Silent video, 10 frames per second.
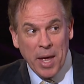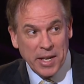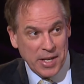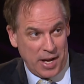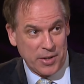not
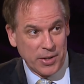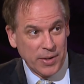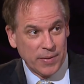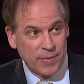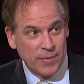a doctor,
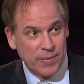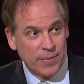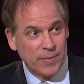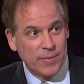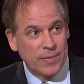
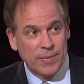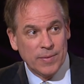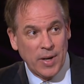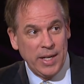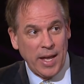
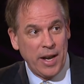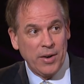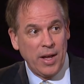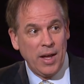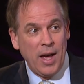right? People
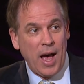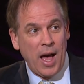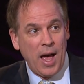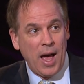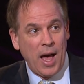have died
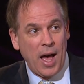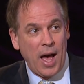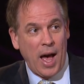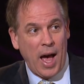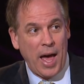mysterious,
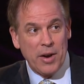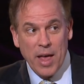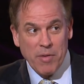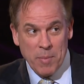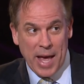right. I don't
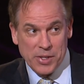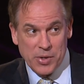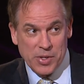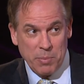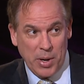have a
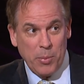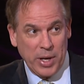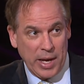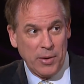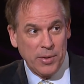master's in
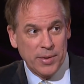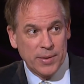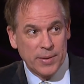public health.